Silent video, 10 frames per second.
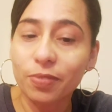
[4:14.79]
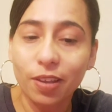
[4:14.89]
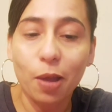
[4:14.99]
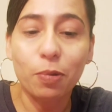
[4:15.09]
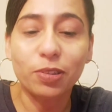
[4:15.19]

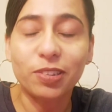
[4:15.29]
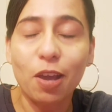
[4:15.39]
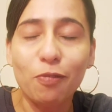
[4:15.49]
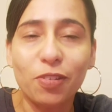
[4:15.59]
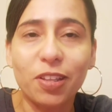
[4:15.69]
I will
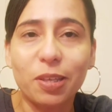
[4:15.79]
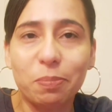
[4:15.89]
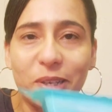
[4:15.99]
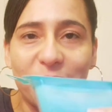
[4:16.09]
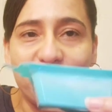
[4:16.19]
definitely
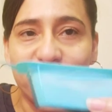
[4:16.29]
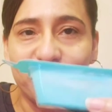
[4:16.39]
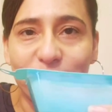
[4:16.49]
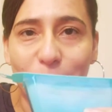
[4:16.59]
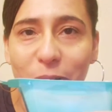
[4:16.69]
be
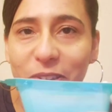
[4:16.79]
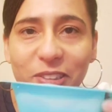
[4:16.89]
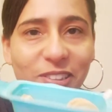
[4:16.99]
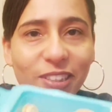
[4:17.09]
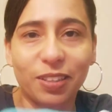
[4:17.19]

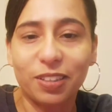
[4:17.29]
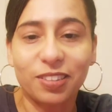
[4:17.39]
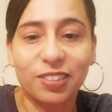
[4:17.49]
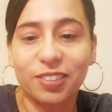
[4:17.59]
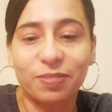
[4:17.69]
repurchasing
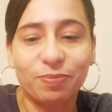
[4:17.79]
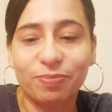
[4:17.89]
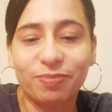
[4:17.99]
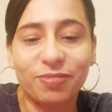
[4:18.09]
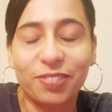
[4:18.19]
because
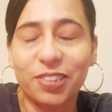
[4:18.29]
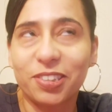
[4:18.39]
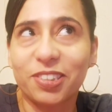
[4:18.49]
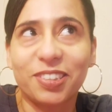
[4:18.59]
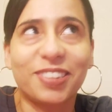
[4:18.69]
they're
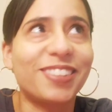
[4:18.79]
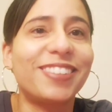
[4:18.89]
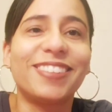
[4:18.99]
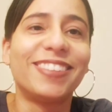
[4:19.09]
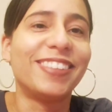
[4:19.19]
just
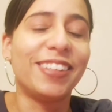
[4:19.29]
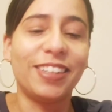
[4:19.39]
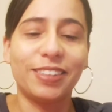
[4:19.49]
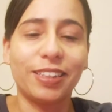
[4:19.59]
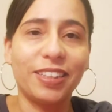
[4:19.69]

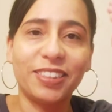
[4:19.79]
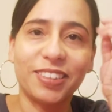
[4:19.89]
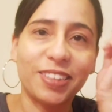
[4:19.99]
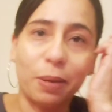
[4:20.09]
delicious.